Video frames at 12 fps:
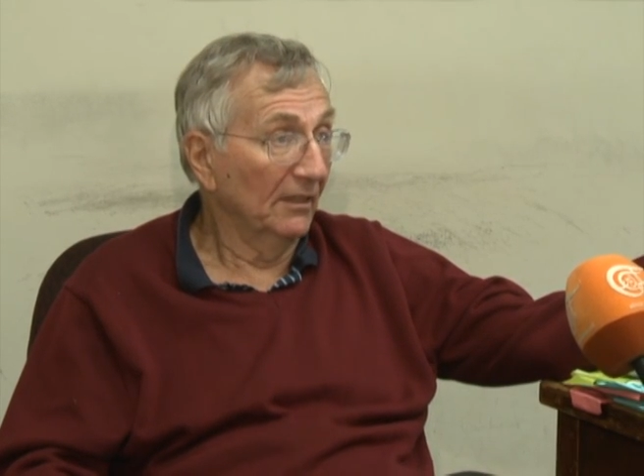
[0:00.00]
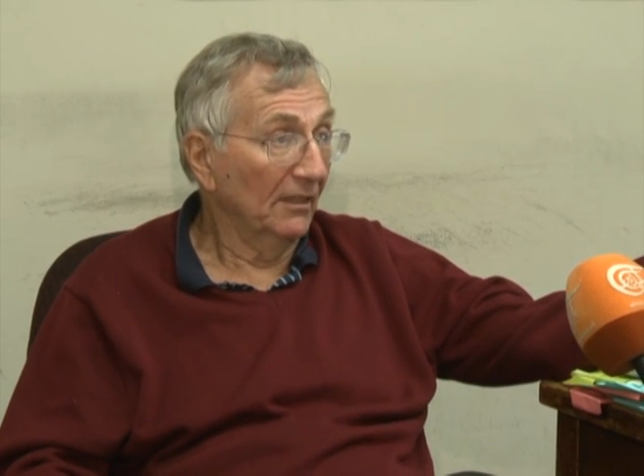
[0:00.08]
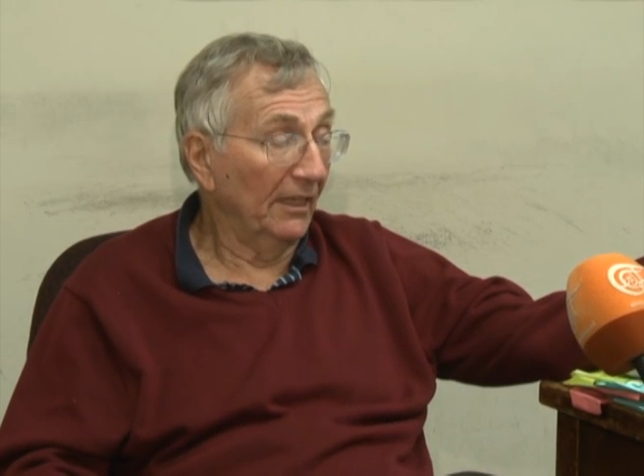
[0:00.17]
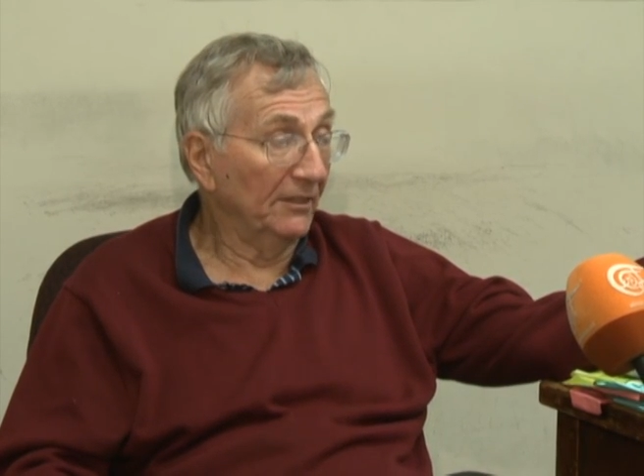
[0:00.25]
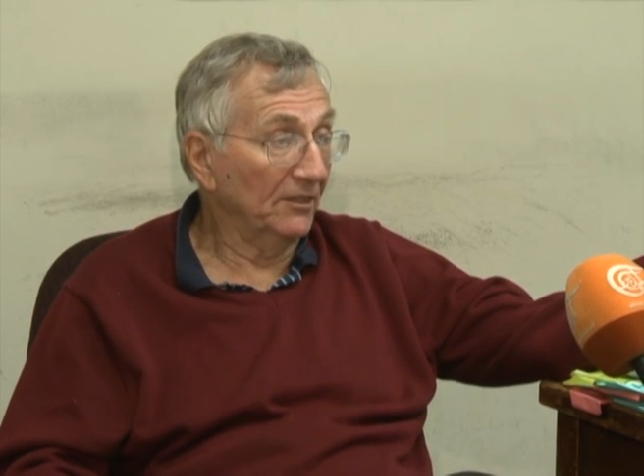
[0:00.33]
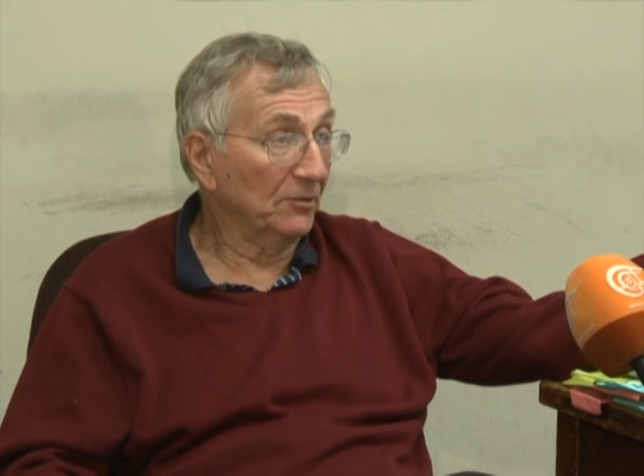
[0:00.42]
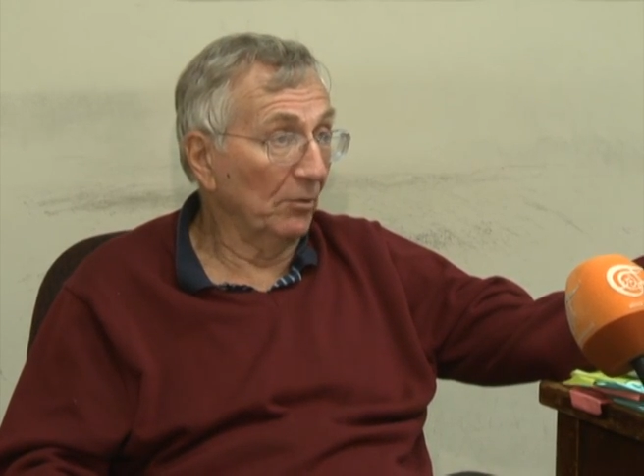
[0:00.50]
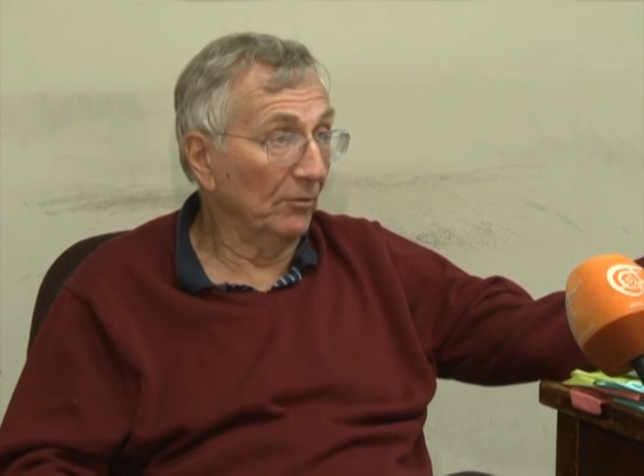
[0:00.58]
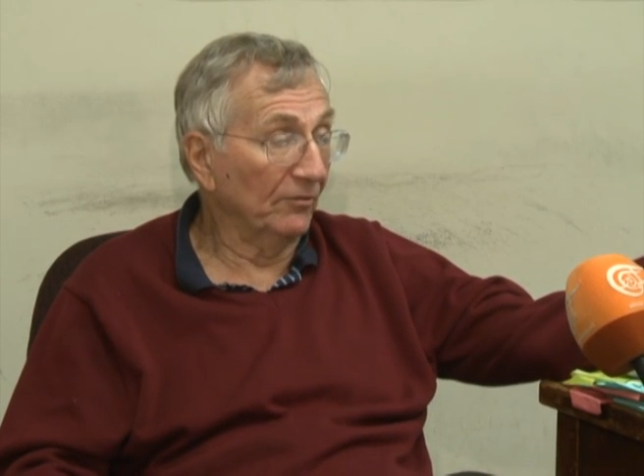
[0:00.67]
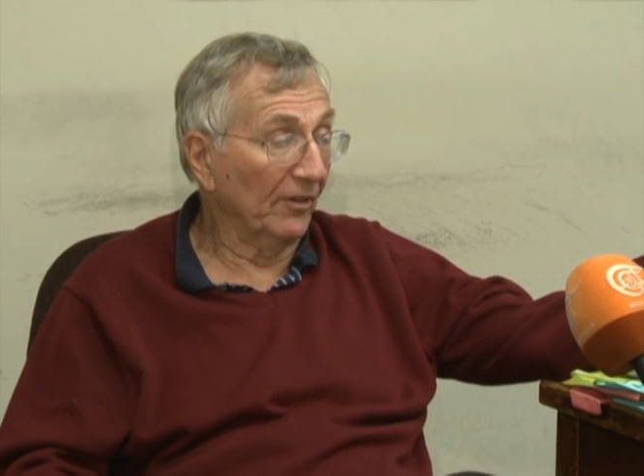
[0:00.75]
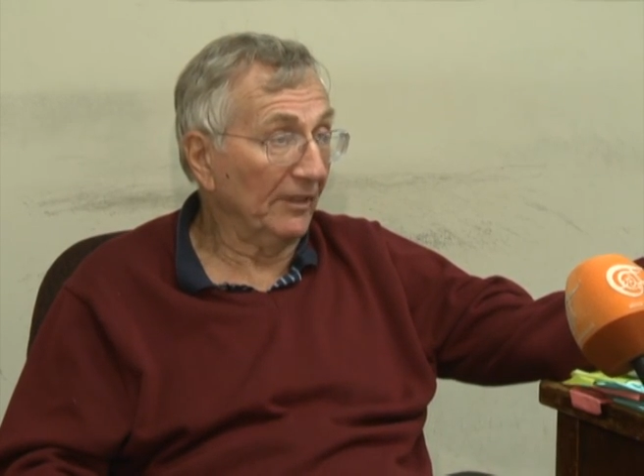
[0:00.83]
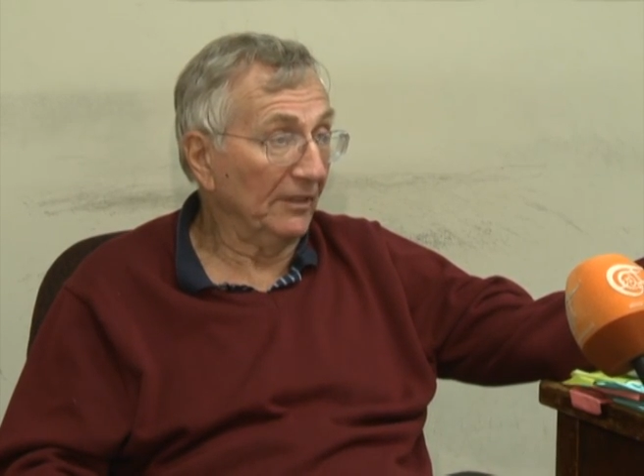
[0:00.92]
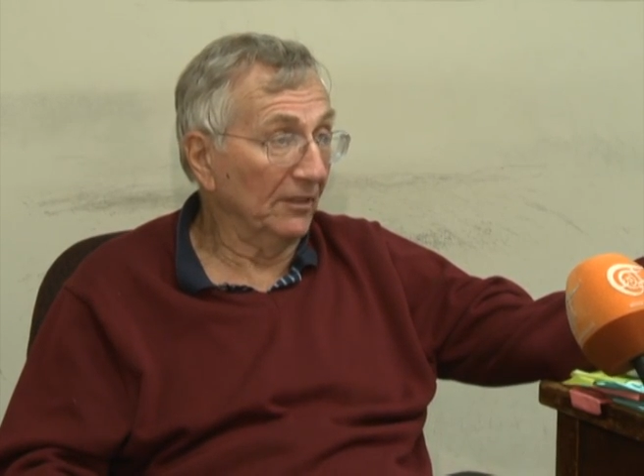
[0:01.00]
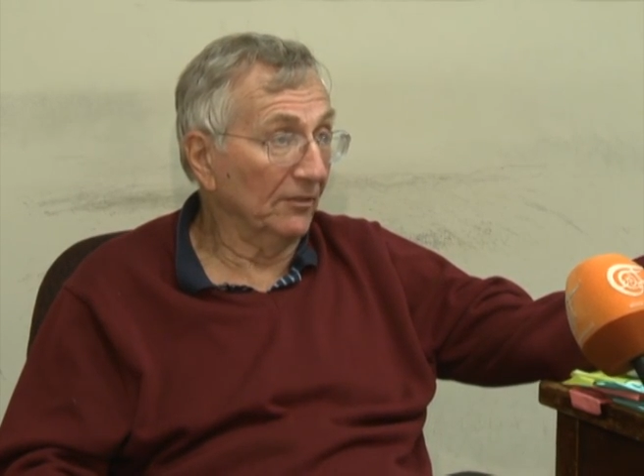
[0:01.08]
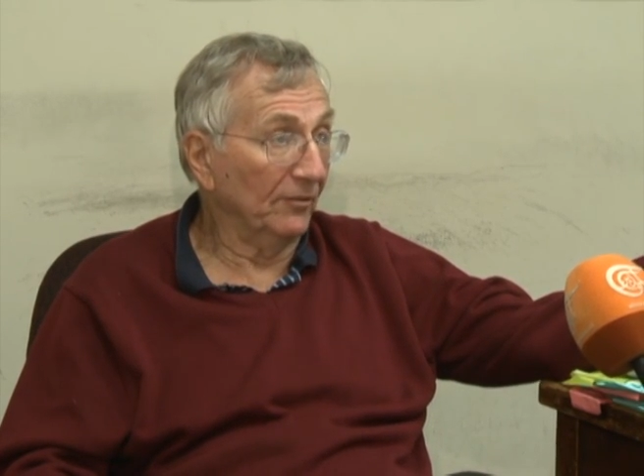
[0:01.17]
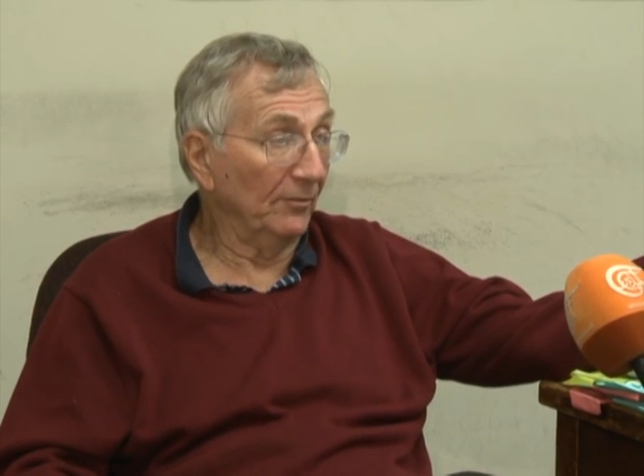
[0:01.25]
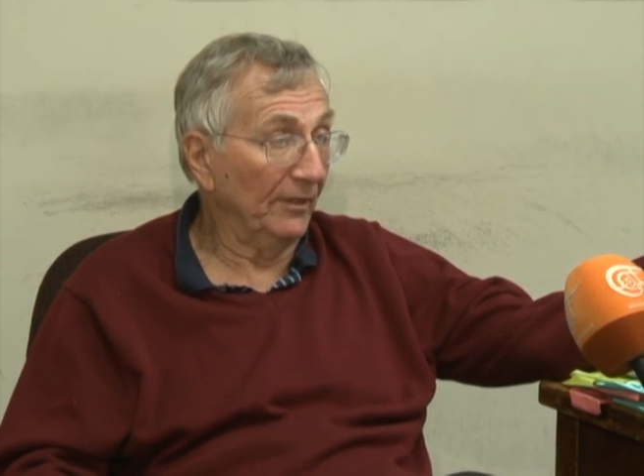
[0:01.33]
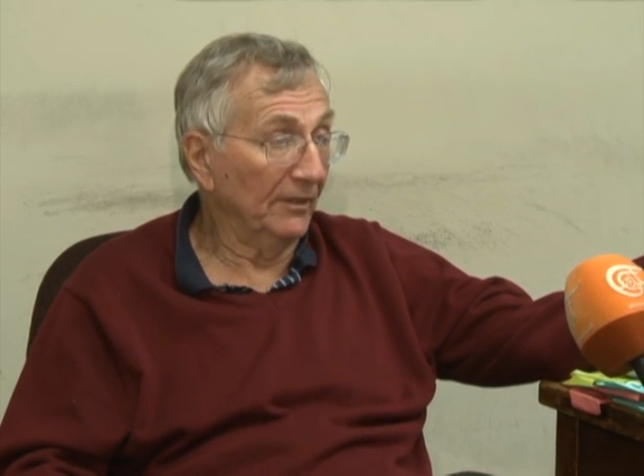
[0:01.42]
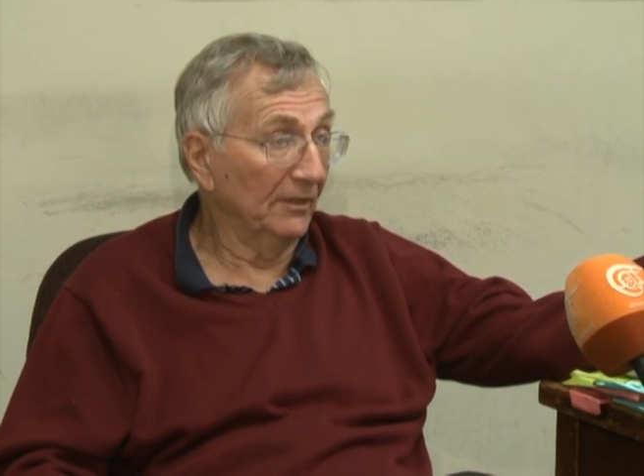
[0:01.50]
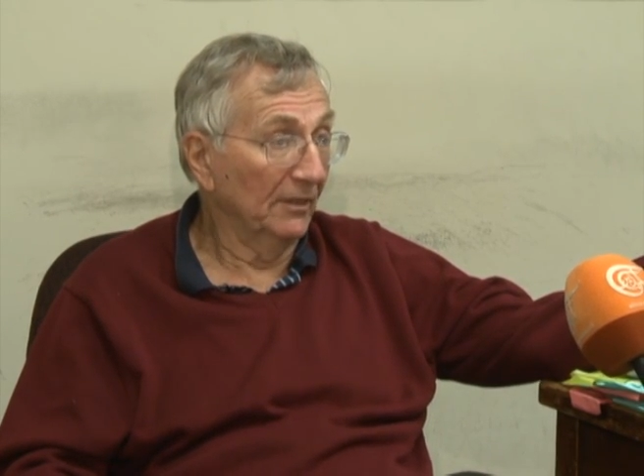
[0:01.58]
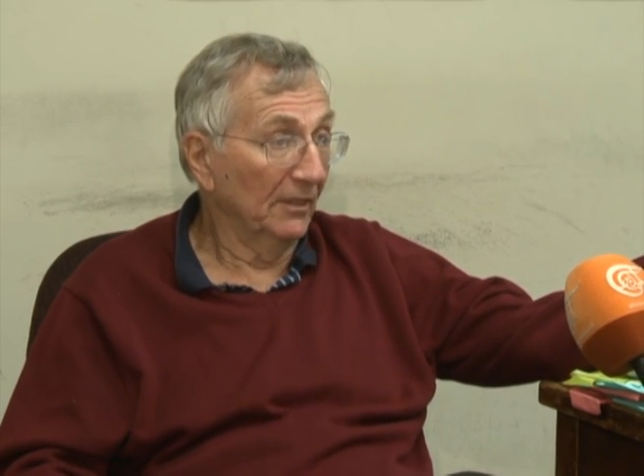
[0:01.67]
I just quote very little from it.